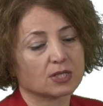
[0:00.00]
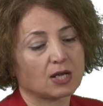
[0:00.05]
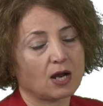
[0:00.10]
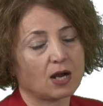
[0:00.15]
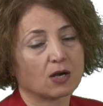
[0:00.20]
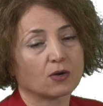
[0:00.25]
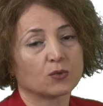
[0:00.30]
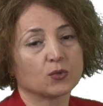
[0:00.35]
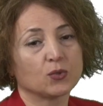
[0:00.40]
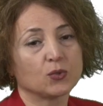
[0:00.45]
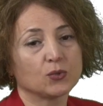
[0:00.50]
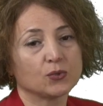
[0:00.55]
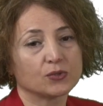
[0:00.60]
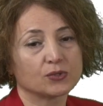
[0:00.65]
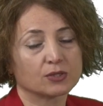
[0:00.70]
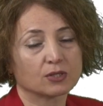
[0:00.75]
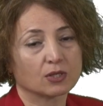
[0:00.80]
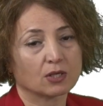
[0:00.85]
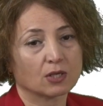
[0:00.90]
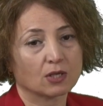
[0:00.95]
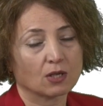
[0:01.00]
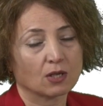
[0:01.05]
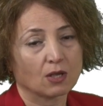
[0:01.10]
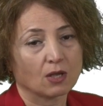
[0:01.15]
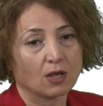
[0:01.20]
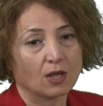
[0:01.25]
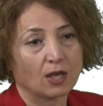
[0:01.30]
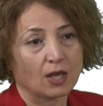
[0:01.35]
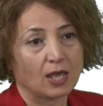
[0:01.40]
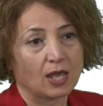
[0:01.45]
are using
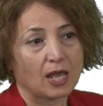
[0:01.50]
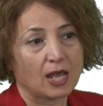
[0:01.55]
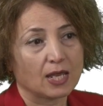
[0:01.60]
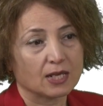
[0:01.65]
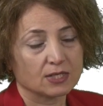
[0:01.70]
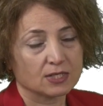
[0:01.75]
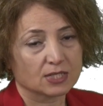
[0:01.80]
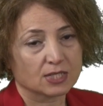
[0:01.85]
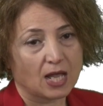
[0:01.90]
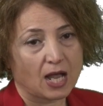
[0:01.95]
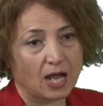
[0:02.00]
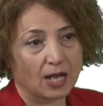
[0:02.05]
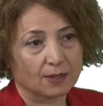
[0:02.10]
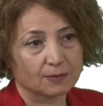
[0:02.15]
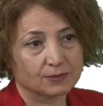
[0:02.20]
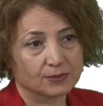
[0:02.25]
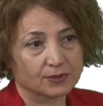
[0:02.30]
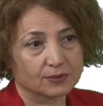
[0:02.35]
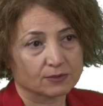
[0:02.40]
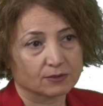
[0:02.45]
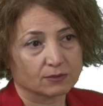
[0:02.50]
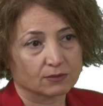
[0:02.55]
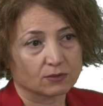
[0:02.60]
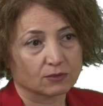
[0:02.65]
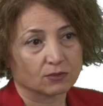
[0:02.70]
enzymes.